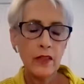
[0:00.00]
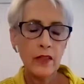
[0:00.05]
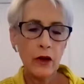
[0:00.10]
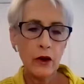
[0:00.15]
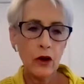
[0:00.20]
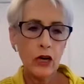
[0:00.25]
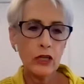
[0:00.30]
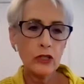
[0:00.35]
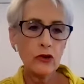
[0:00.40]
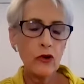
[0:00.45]

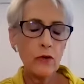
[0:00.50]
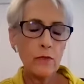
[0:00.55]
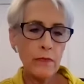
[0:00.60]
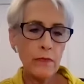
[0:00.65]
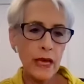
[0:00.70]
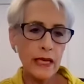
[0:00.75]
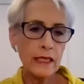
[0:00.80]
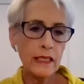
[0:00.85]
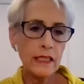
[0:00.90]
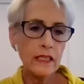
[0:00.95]
there are
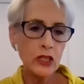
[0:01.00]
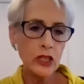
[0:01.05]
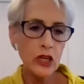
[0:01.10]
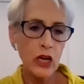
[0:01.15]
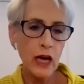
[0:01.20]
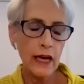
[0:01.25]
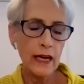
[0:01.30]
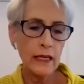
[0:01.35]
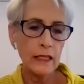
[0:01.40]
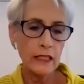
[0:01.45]
tremendous
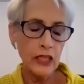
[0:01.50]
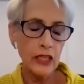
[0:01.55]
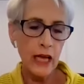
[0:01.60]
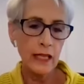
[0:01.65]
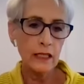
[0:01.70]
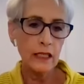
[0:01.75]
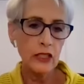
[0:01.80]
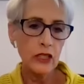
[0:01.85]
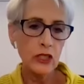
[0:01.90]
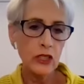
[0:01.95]

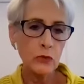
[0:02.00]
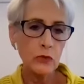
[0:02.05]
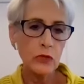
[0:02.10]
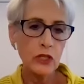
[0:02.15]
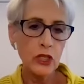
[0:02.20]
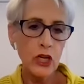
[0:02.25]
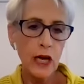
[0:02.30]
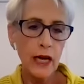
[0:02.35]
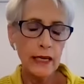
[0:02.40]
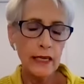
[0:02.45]
challenges
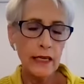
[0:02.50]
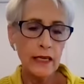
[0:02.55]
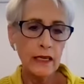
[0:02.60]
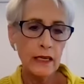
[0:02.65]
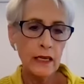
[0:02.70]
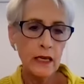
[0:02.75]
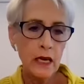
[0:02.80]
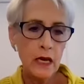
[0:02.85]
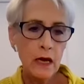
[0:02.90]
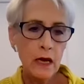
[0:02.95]
with China,
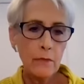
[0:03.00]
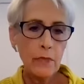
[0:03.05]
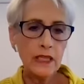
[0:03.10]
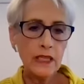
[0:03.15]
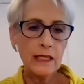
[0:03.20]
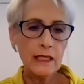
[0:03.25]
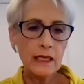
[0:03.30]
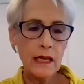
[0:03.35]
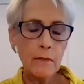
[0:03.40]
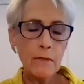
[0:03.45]

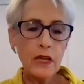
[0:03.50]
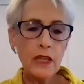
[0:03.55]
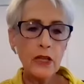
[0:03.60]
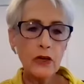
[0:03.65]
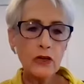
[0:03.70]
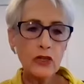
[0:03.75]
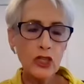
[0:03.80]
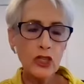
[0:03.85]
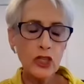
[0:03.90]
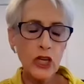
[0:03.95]
but some of
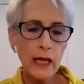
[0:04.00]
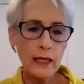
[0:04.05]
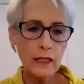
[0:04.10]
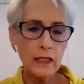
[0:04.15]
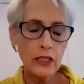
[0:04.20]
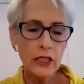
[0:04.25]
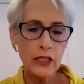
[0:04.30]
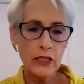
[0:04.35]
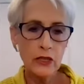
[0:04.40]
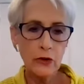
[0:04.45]
those
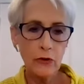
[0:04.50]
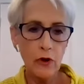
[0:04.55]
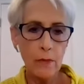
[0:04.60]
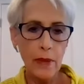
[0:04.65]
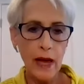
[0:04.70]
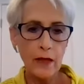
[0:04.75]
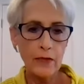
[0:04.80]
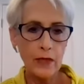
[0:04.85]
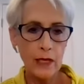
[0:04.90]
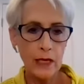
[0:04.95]
challenges are
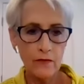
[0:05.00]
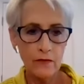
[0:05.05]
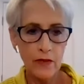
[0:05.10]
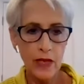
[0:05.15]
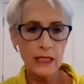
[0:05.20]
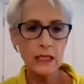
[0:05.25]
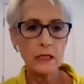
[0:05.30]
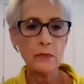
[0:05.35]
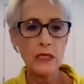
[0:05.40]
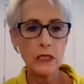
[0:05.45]
about the
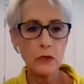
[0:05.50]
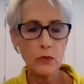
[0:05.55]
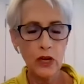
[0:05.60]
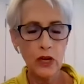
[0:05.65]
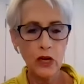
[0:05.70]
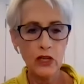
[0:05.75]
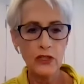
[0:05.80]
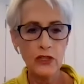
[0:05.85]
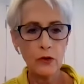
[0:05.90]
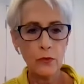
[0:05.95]
investments we
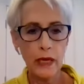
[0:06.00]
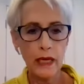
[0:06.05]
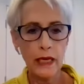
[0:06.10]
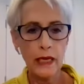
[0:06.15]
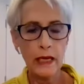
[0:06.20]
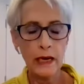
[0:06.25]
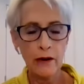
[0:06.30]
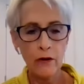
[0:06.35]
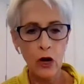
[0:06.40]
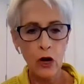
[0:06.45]
also make
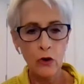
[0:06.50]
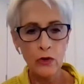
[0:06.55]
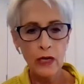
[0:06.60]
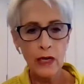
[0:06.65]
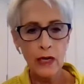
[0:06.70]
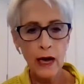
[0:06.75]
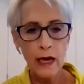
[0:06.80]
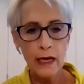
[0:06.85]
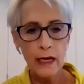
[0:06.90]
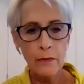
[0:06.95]
in our own
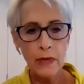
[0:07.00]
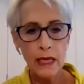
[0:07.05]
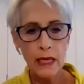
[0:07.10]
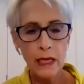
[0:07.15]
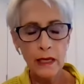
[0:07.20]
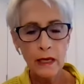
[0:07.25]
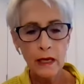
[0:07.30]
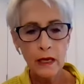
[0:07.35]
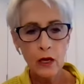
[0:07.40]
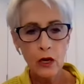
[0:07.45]

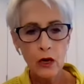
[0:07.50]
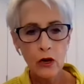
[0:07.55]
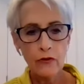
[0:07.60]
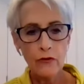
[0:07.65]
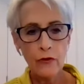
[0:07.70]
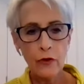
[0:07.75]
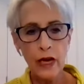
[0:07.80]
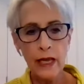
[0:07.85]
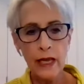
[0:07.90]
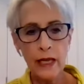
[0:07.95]
economy
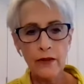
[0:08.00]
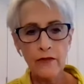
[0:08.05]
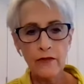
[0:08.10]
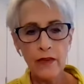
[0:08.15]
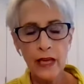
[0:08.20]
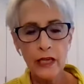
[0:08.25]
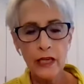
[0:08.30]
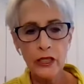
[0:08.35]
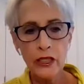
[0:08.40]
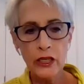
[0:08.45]
for
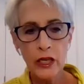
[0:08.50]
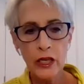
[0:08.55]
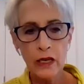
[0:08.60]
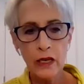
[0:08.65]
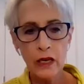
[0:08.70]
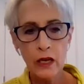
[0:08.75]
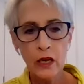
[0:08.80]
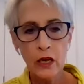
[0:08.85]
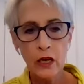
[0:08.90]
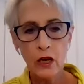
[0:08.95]

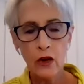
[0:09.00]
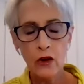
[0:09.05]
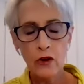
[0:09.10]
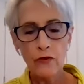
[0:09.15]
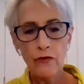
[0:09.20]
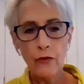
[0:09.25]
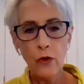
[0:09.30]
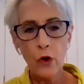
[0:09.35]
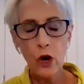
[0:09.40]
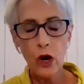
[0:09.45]
innovation,
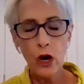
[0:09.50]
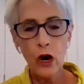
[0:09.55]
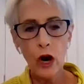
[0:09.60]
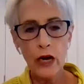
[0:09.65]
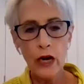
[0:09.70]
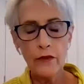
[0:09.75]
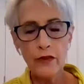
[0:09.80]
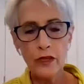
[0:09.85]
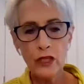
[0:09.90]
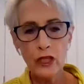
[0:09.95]
for
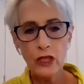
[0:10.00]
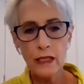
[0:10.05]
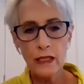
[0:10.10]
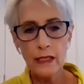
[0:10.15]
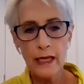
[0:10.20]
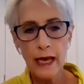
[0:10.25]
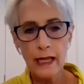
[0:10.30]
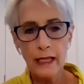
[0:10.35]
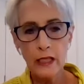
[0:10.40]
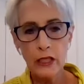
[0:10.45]
artificial
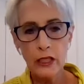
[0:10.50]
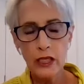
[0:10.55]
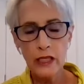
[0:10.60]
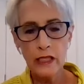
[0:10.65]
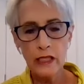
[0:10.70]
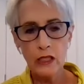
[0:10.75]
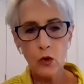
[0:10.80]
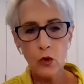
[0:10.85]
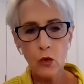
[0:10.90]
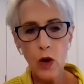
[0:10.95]

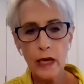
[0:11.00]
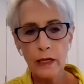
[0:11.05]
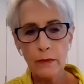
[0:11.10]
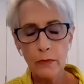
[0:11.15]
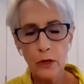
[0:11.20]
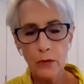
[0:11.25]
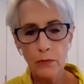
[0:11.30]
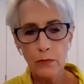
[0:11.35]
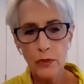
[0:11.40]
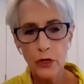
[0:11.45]
intelligence,
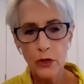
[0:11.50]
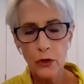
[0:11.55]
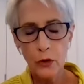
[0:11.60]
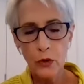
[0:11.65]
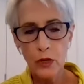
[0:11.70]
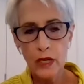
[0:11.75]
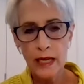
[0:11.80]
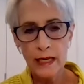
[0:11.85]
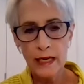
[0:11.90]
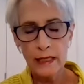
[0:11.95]
quantum
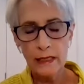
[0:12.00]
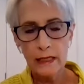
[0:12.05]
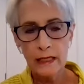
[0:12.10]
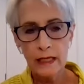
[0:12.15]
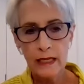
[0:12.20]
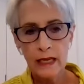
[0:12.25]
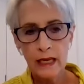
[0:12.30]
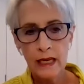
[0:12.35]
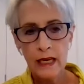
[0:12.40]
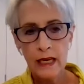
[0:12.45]
computing,